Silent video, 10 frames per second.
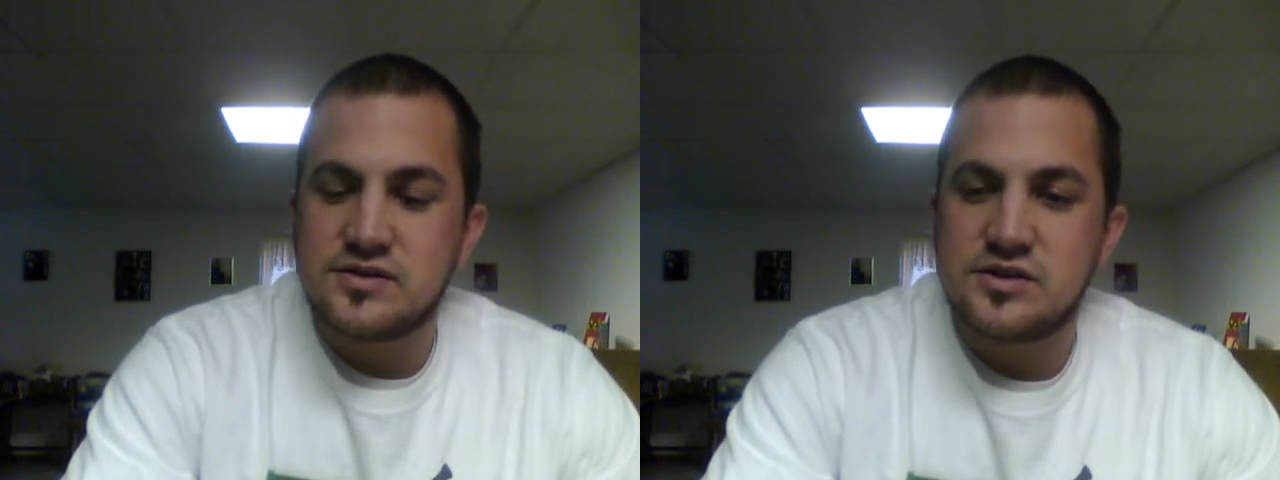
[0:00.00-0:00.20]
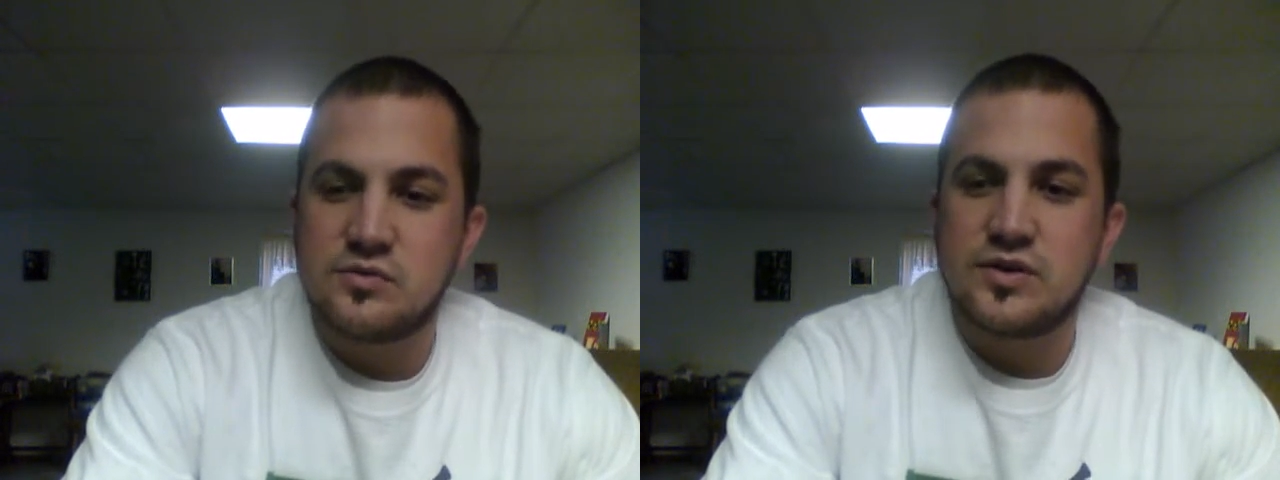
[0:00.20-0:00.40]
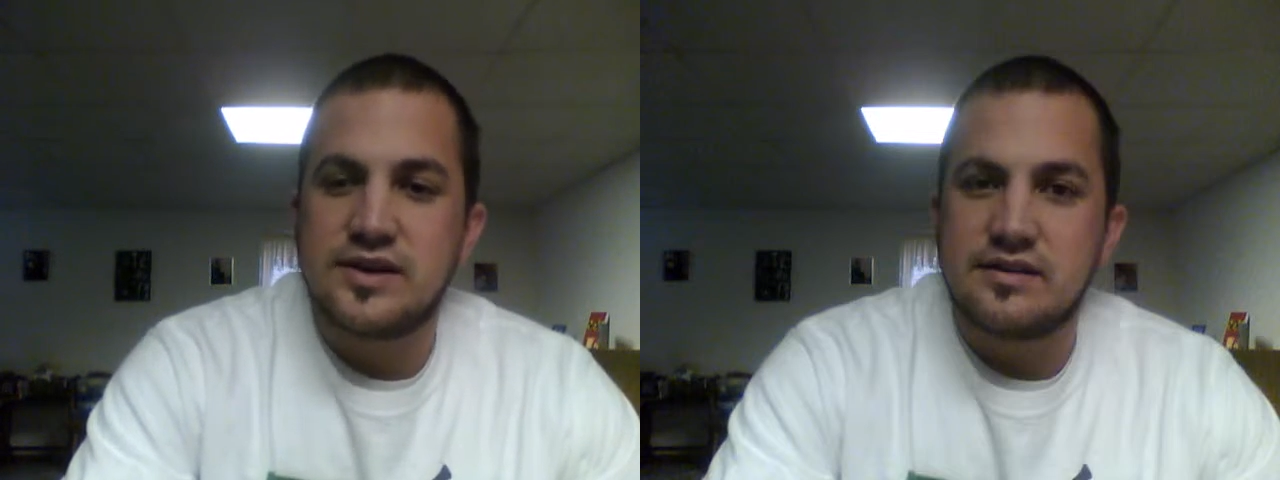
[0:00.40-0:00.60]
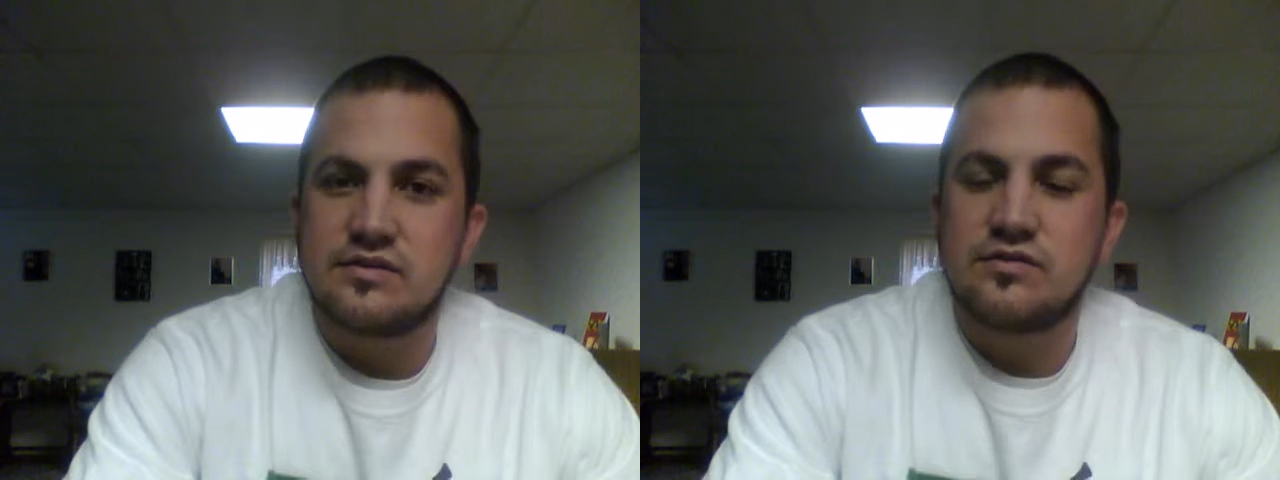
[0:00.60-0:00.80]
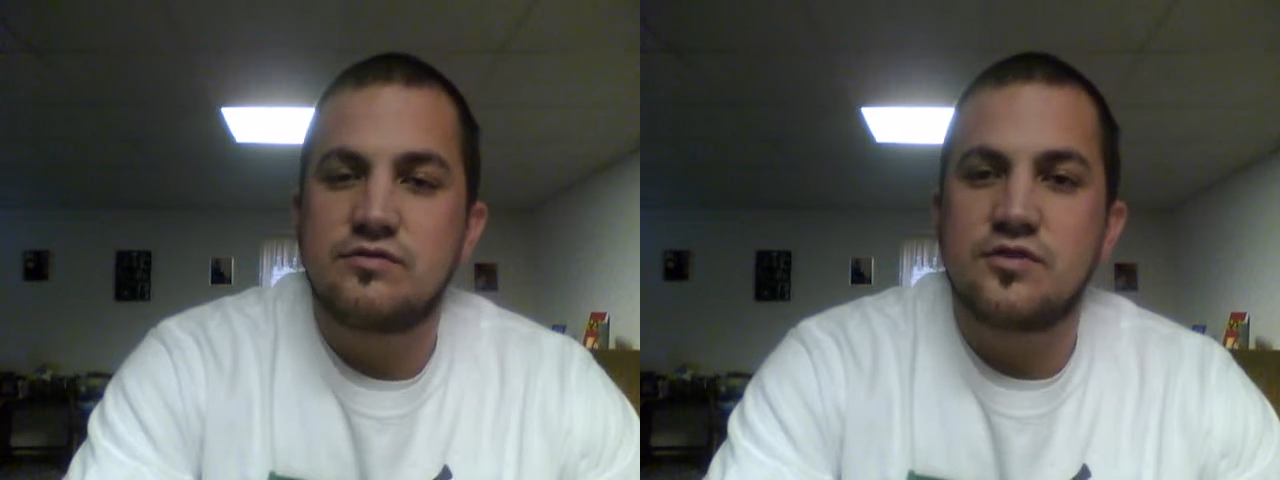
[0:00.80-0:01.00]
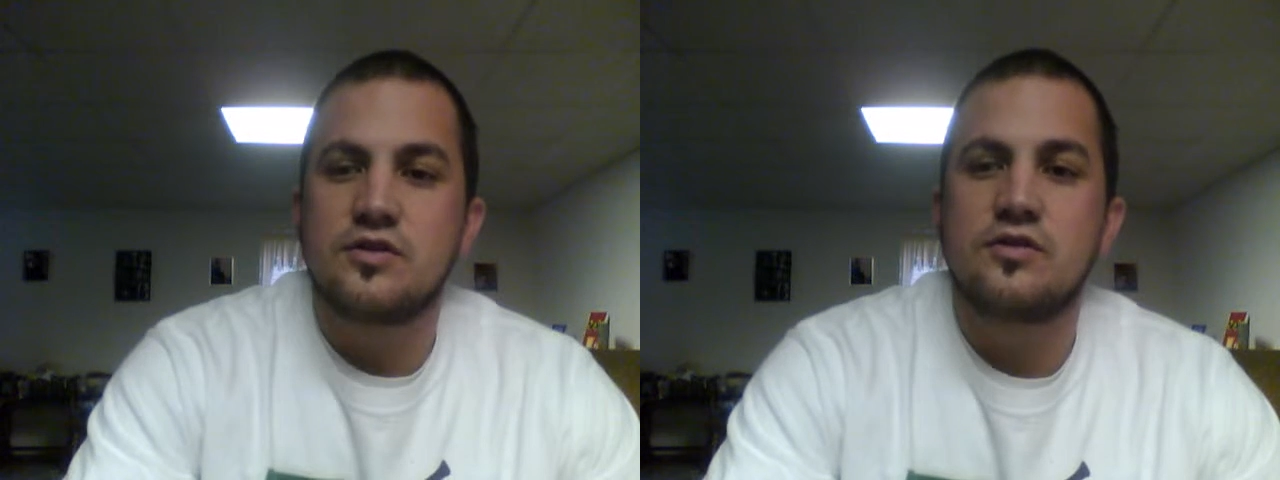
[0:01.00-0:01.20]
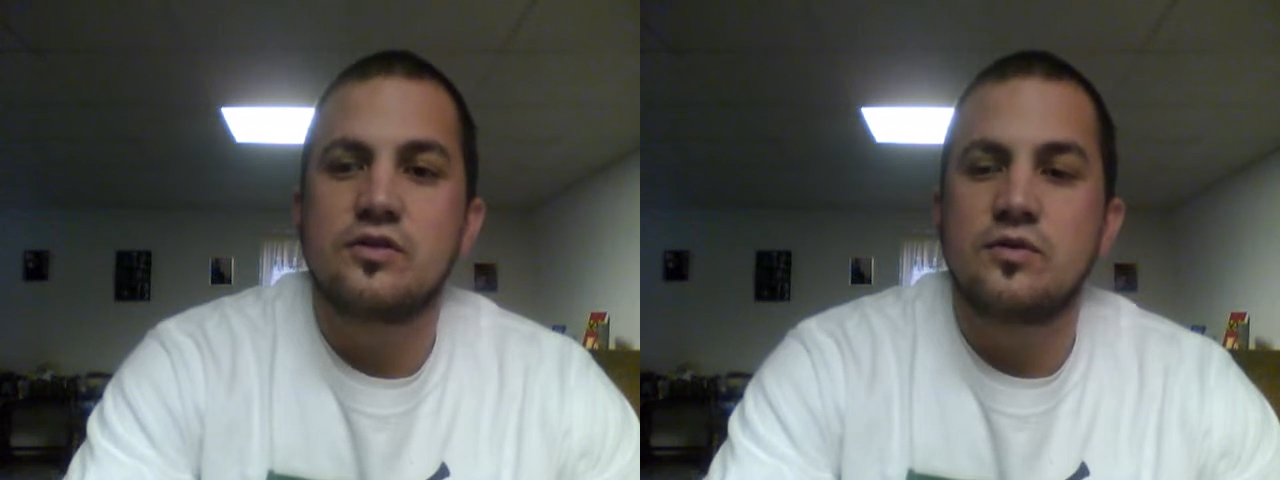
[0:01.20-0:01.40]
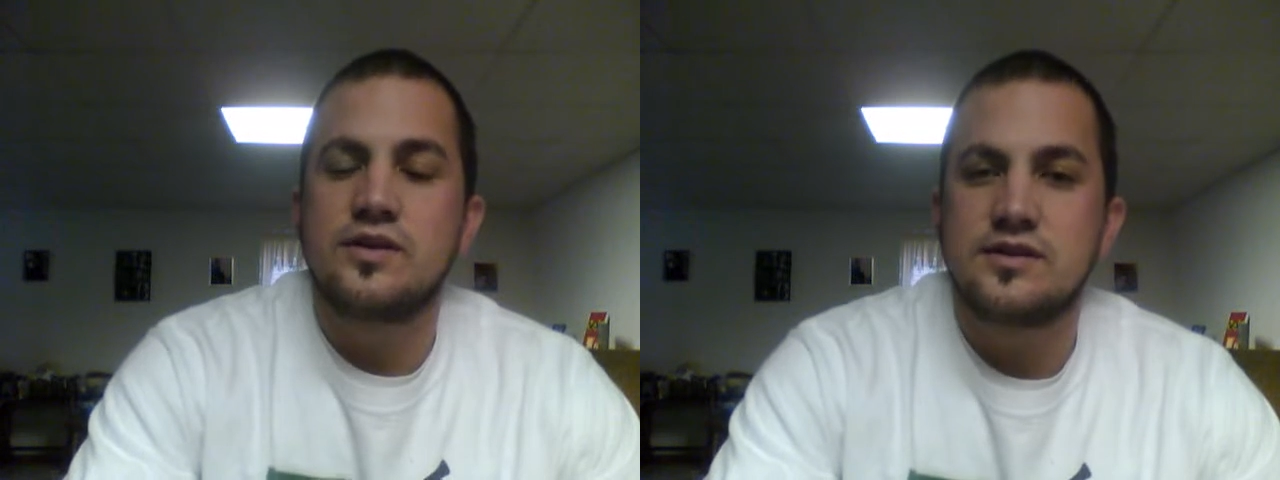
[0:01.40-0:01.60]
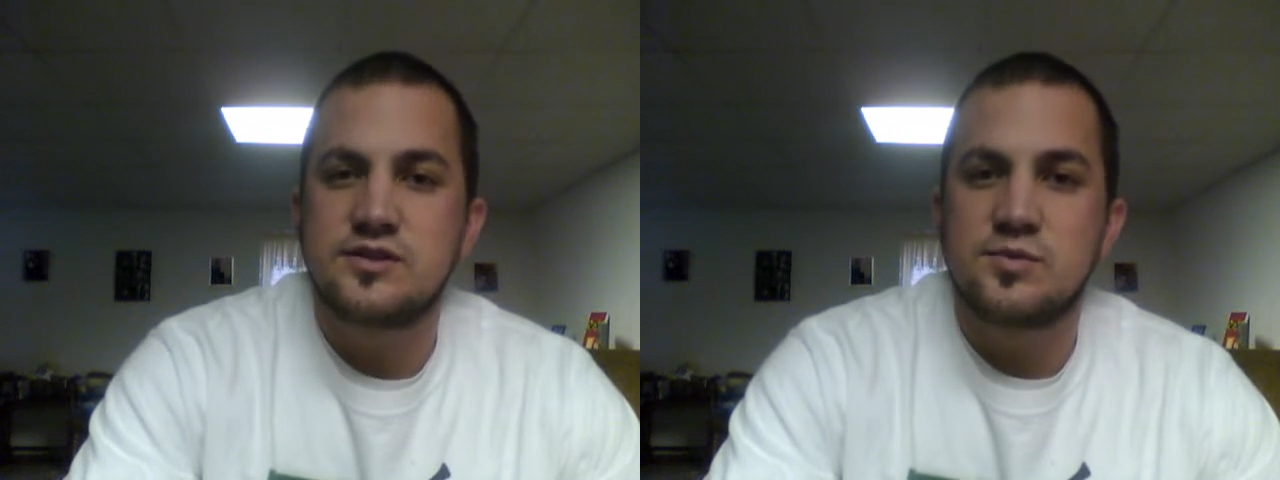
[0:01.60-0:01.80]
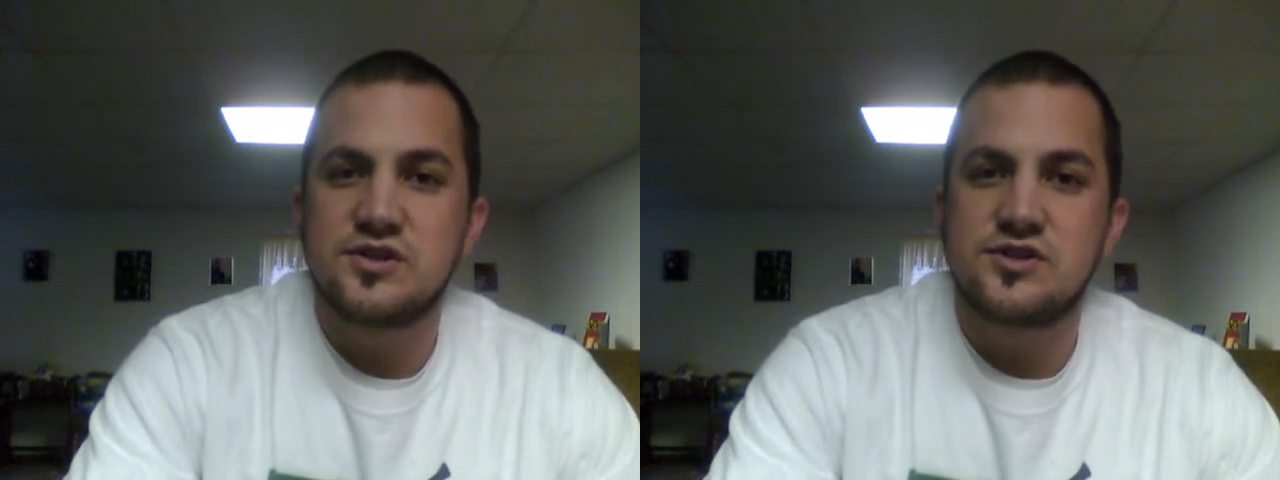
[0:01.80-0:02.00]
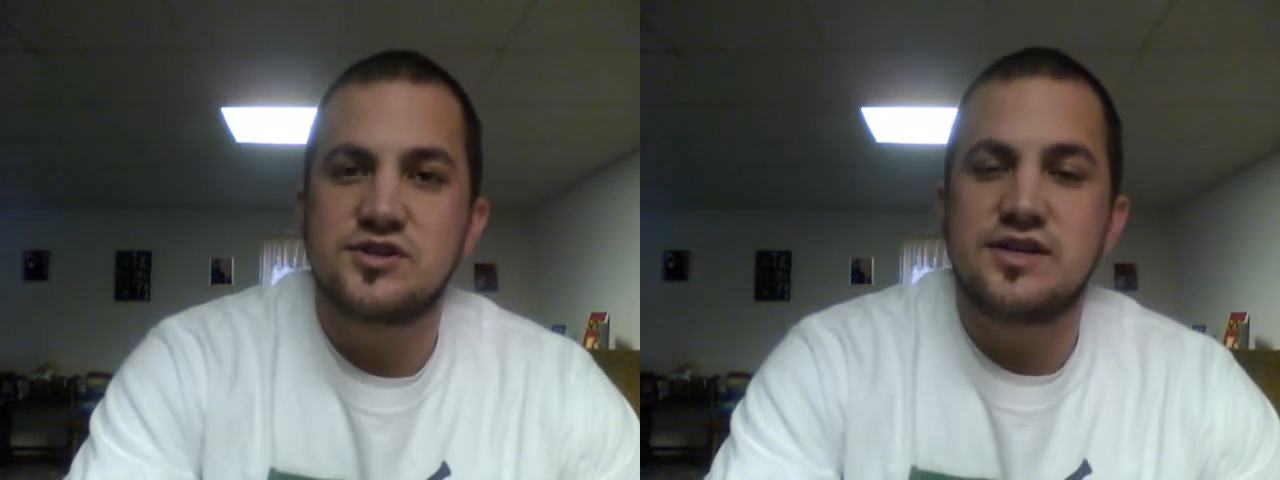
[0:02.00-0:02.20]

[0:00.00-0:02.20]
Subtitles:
So we're getting further along in the semester.